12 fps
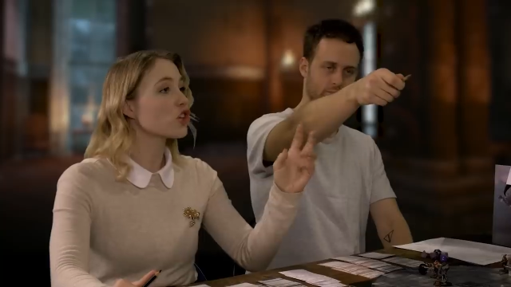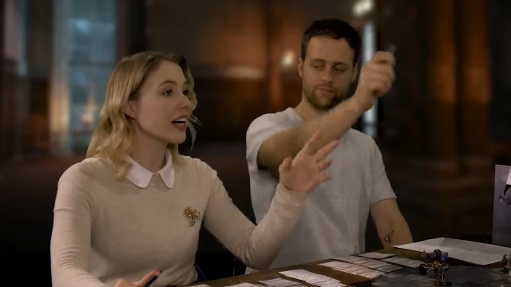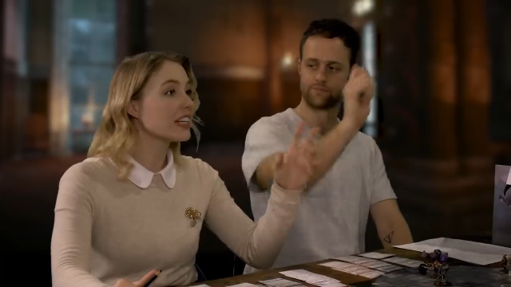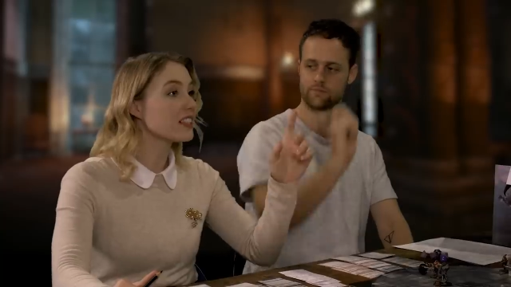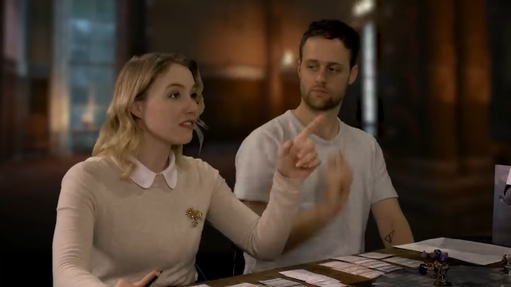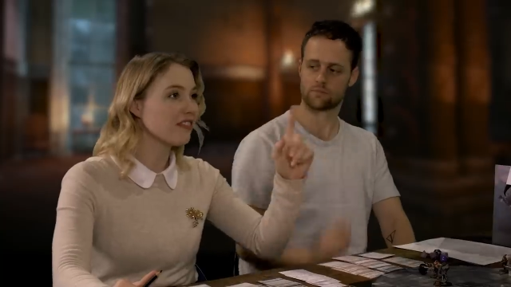
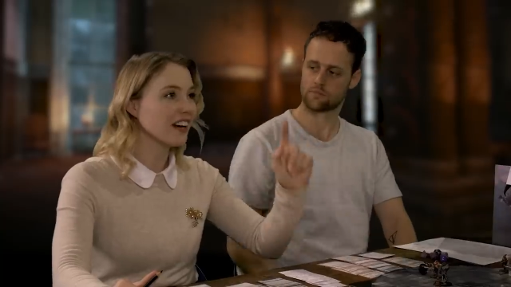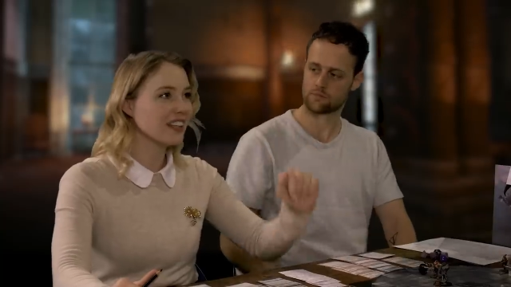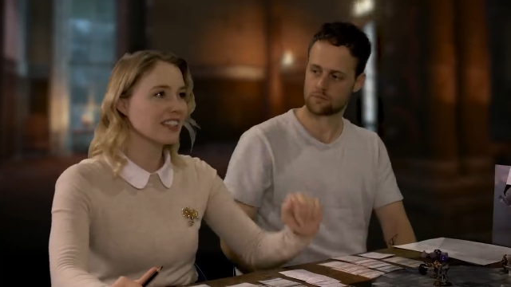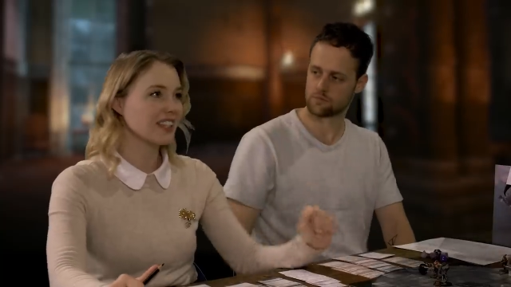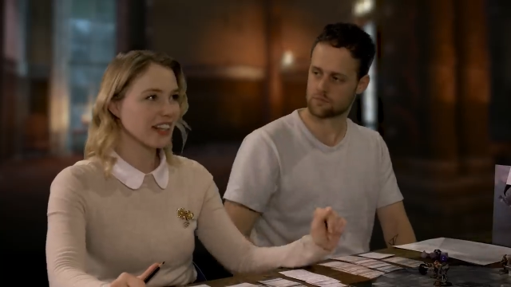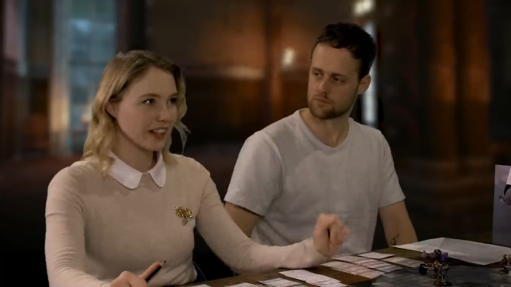Speaker 1: he's trying to
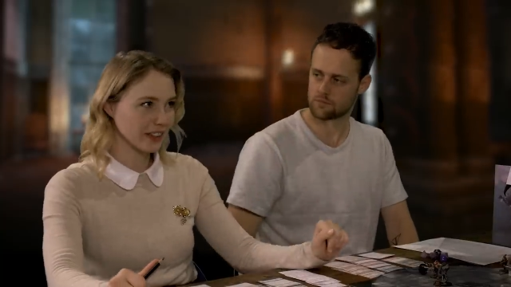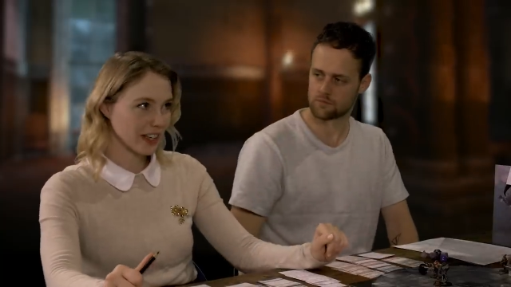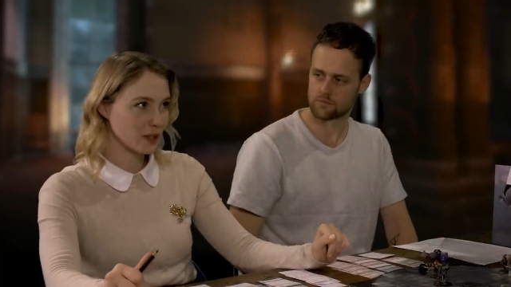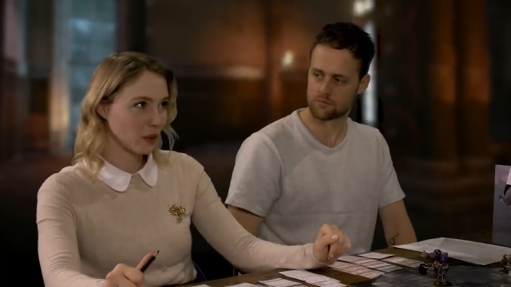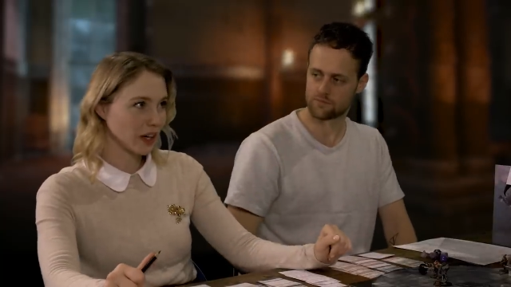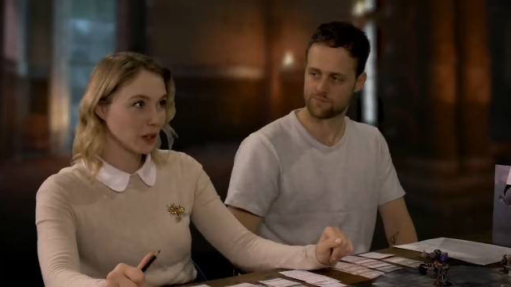find
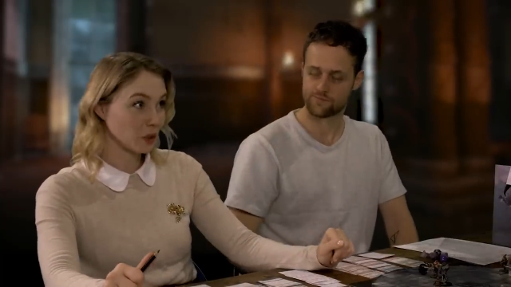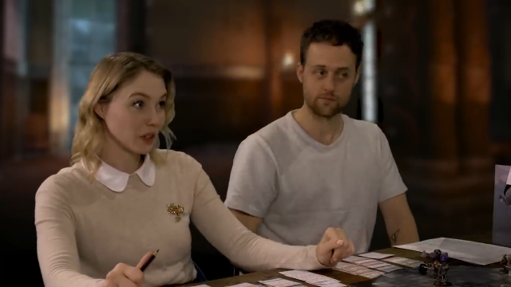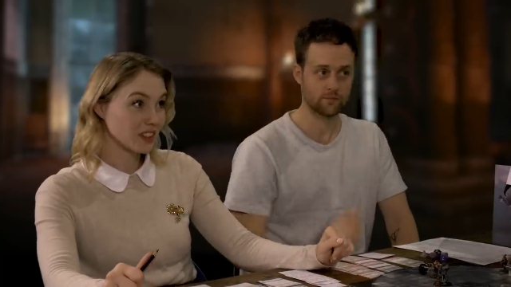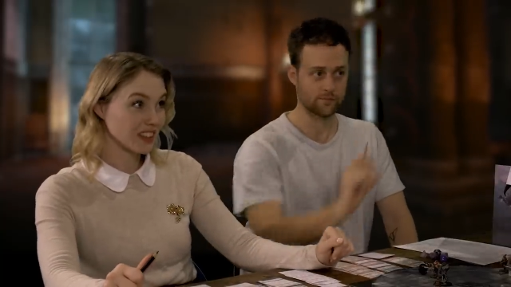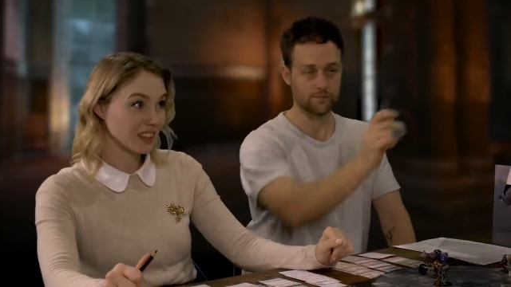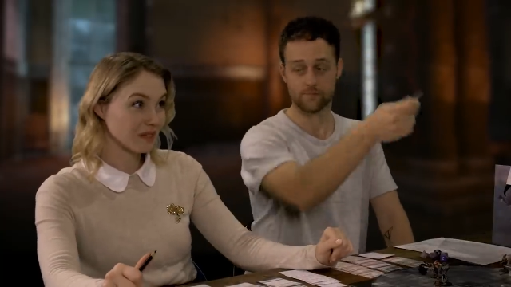hell. That's
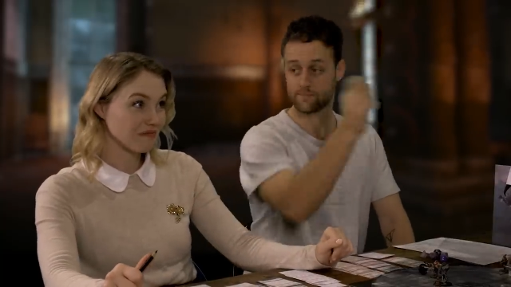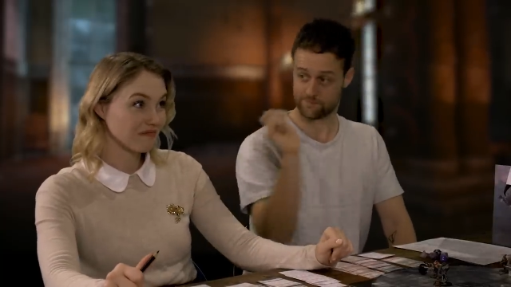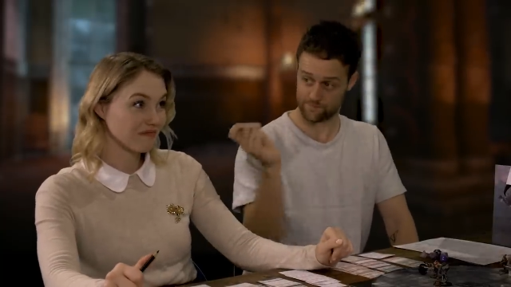why he wants it.